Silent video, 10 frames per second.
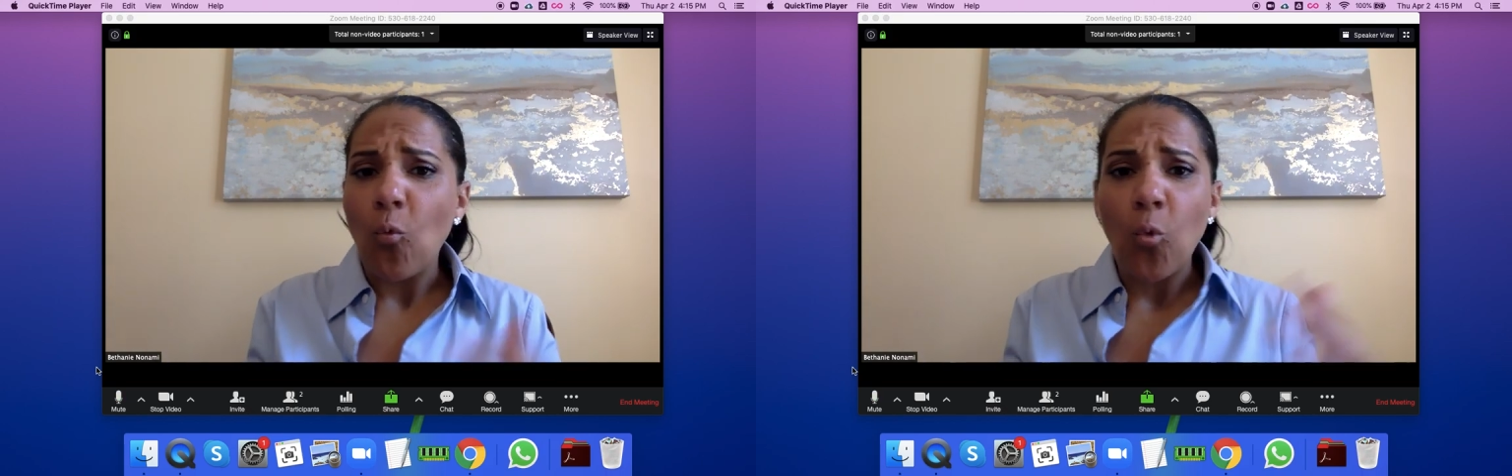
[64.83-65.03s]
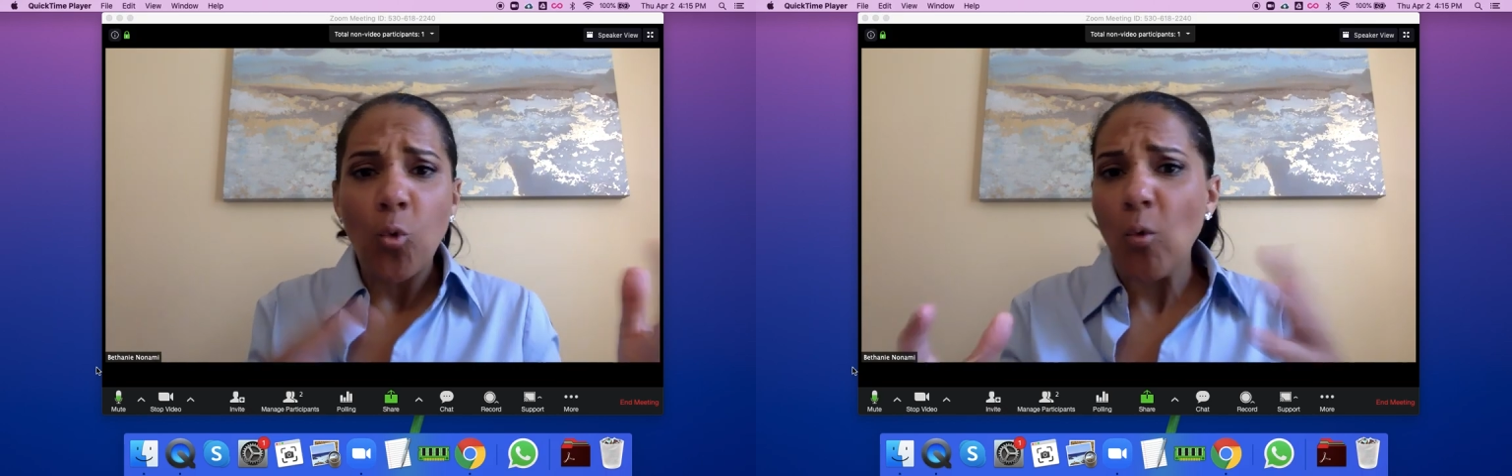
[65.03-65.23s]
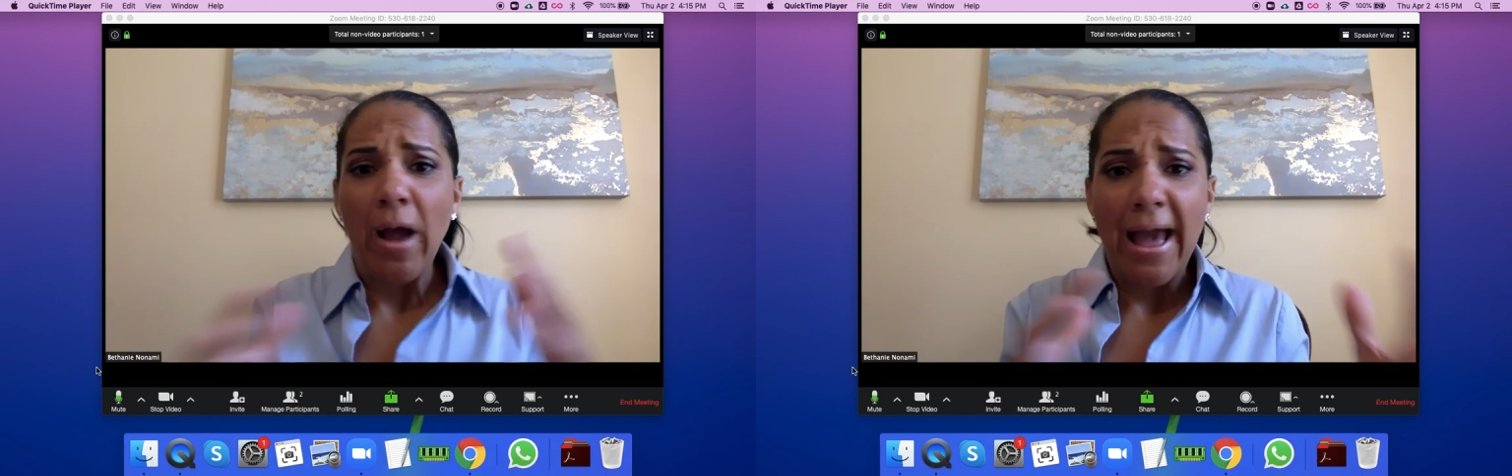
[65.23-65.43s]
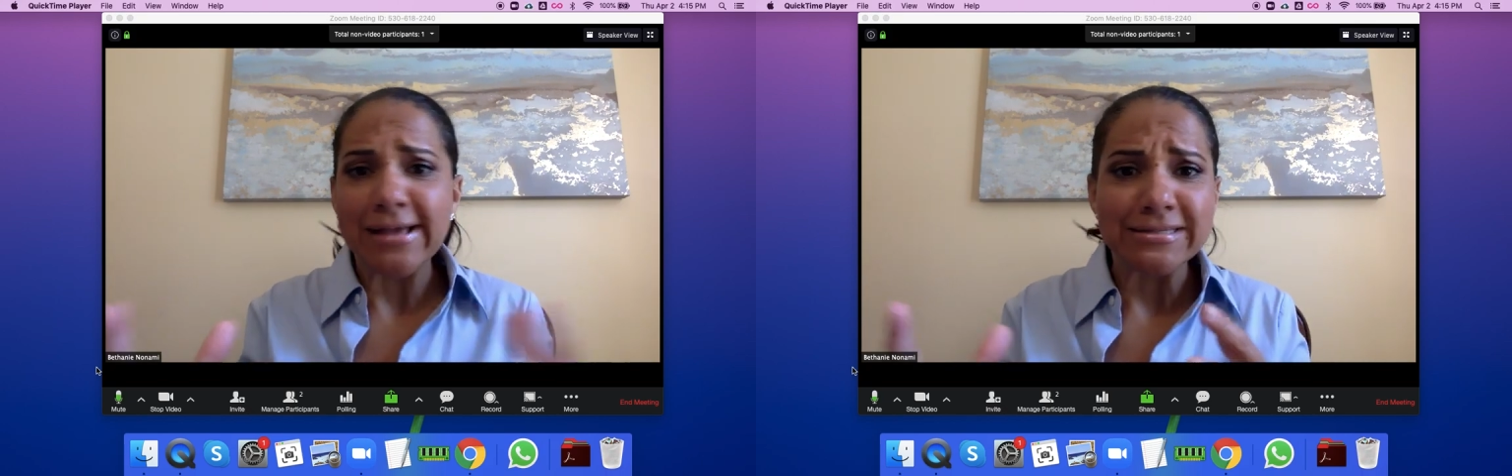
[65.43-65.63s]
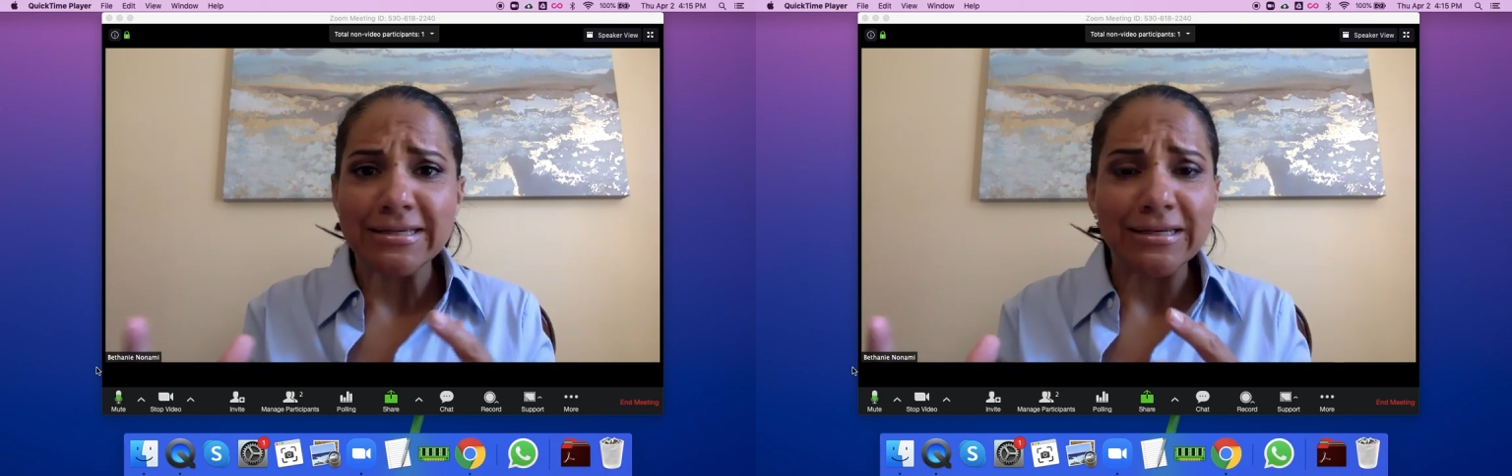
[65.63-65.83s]
who
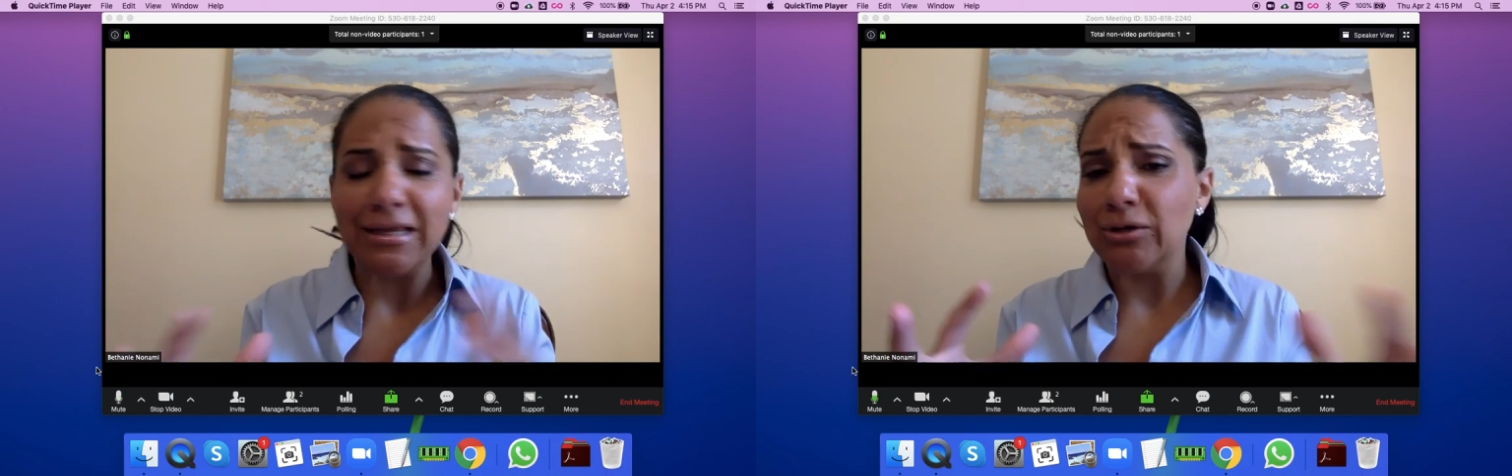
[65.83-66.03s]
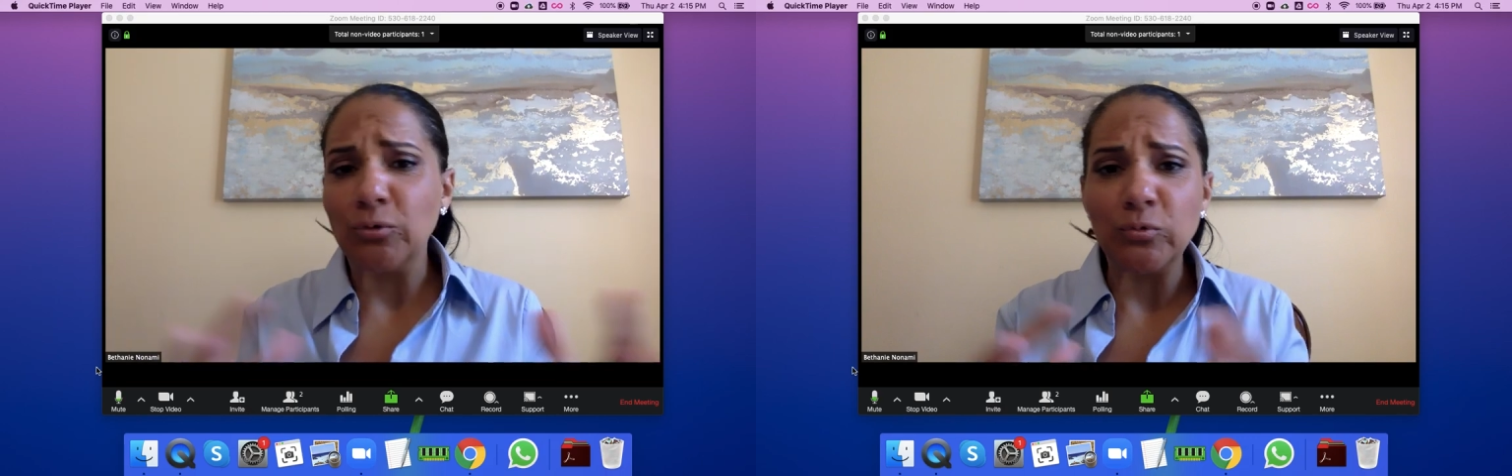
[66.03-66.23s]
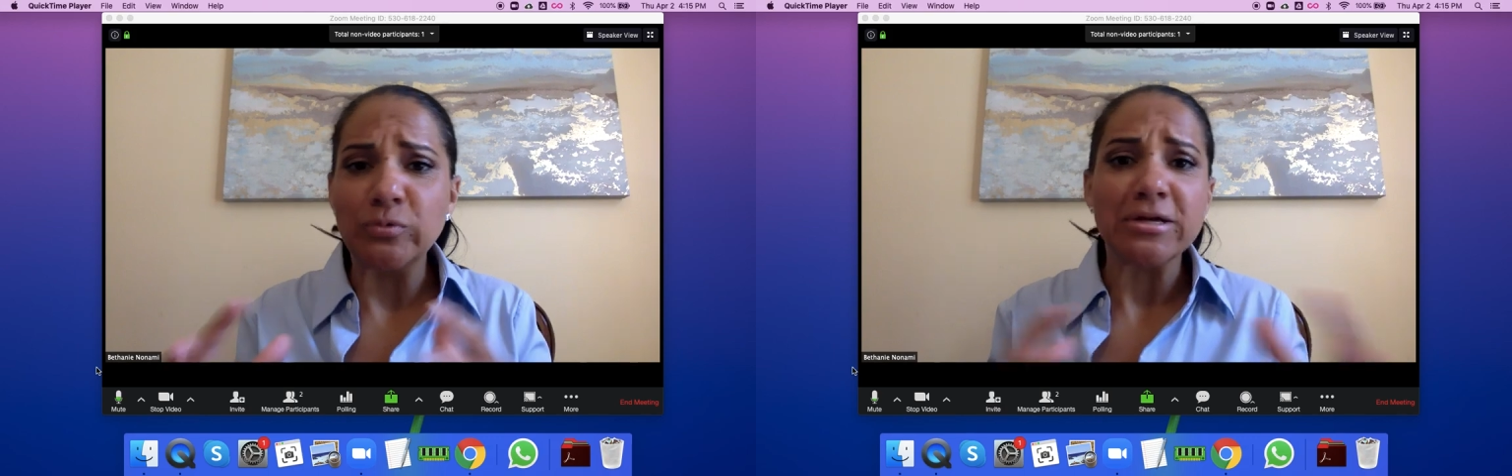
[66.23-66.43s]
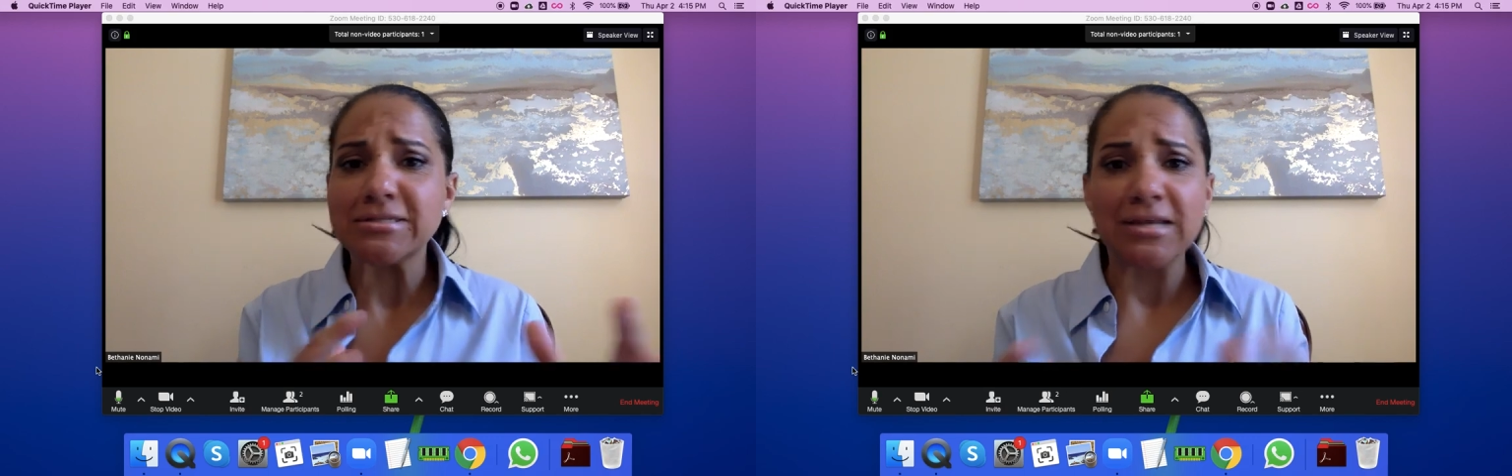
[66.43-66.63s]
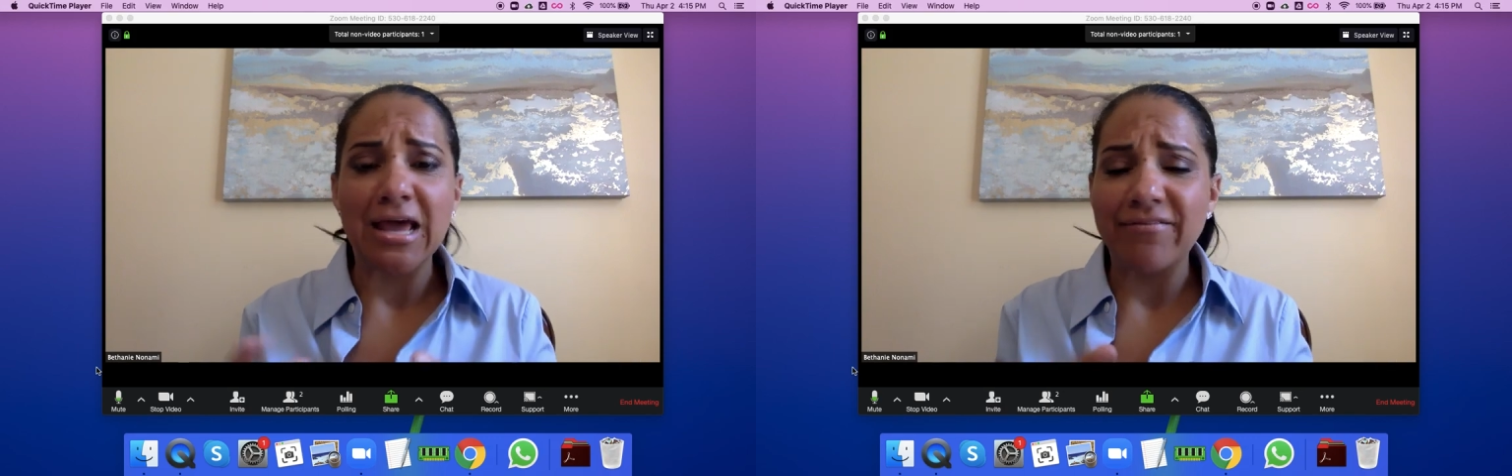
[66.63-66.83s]
has it and who
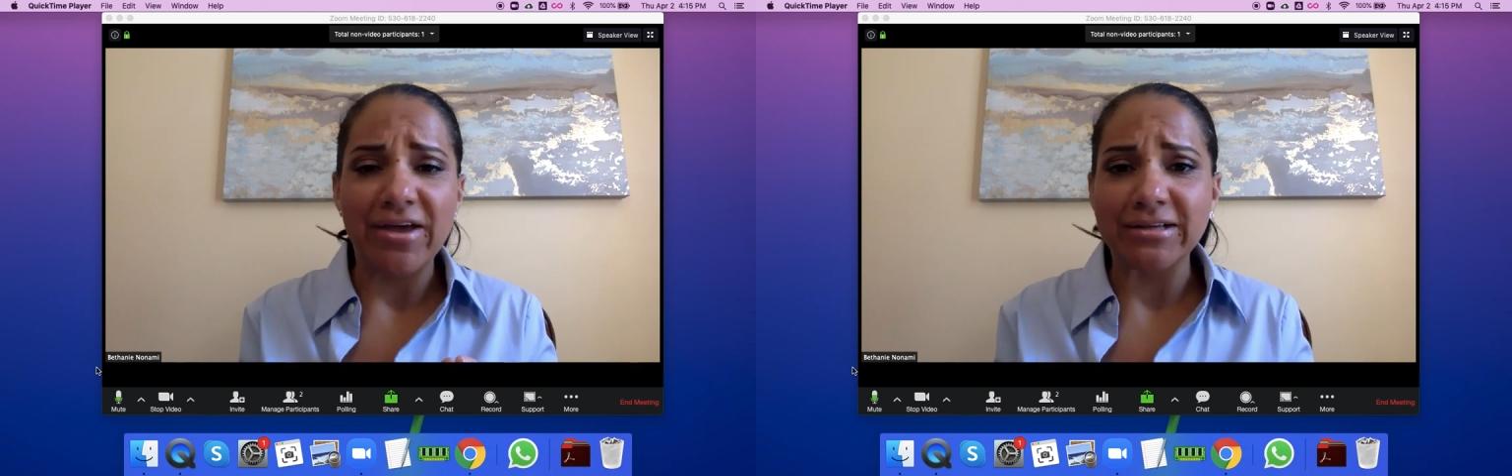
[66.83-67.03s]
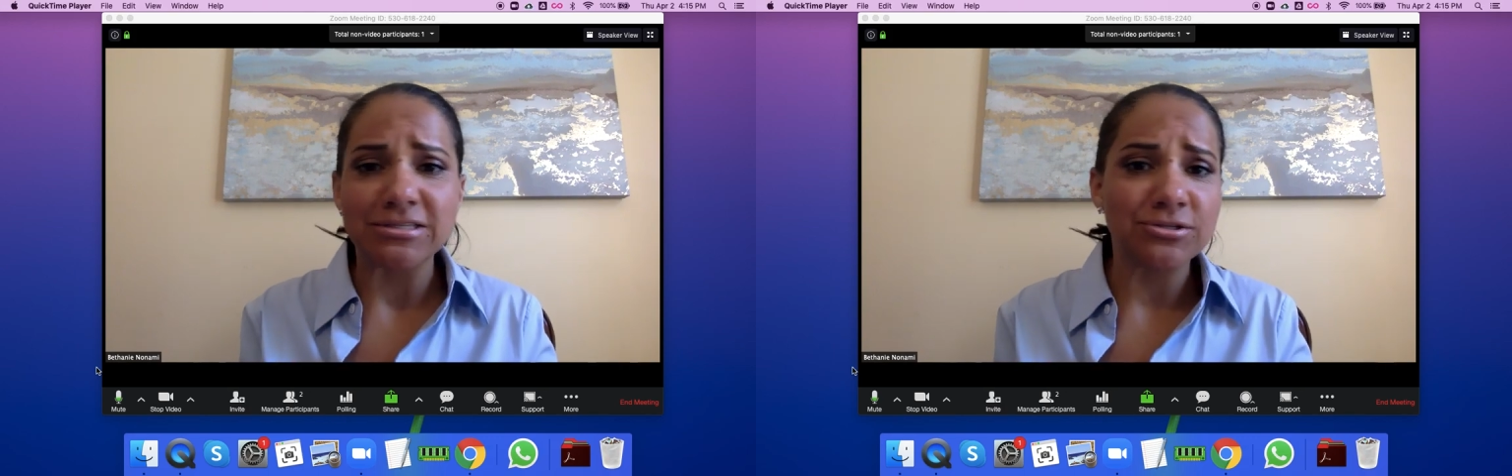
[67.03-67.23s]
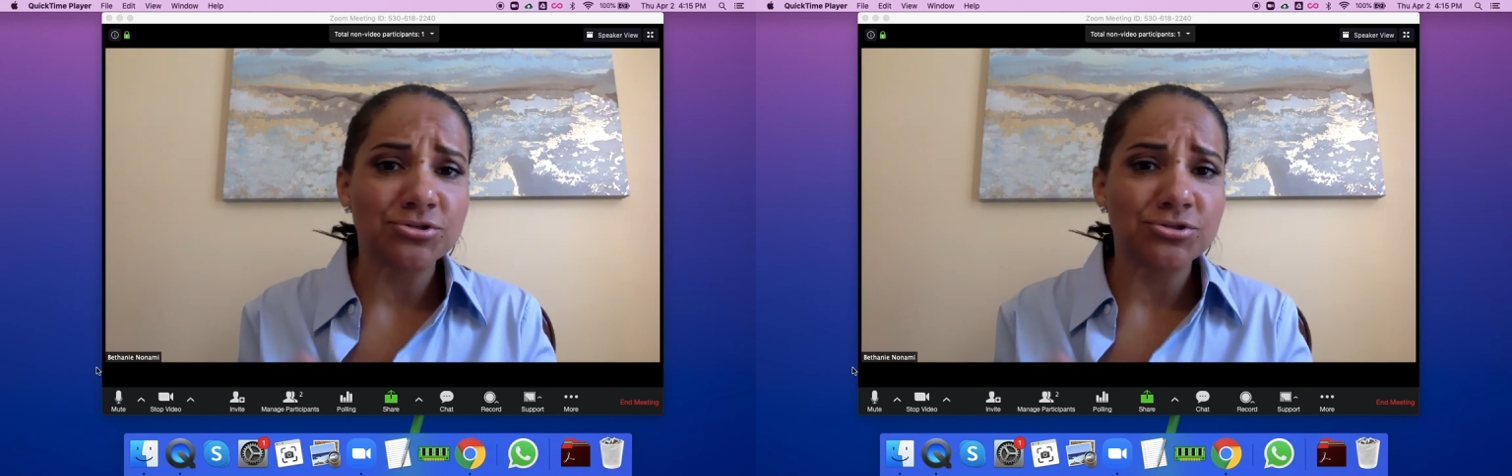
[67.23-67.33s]
doesn't have access